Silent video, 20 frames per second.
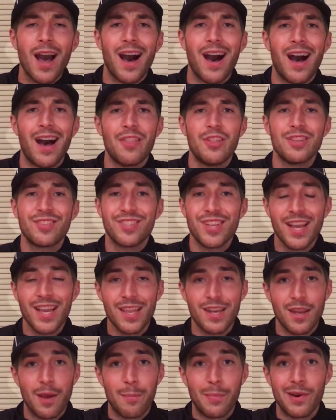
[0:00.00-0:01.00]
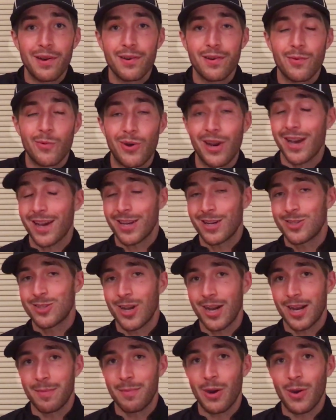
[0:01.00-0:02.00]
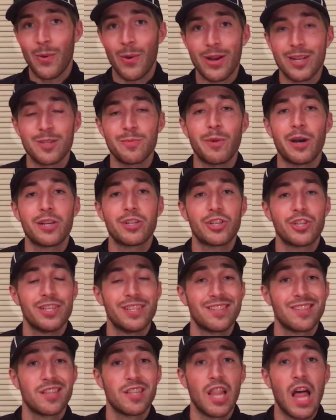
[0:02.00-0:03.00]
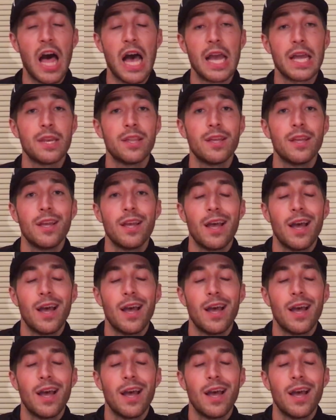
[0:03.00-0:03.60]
The second number, we're not going to talk about quite as much, is glide.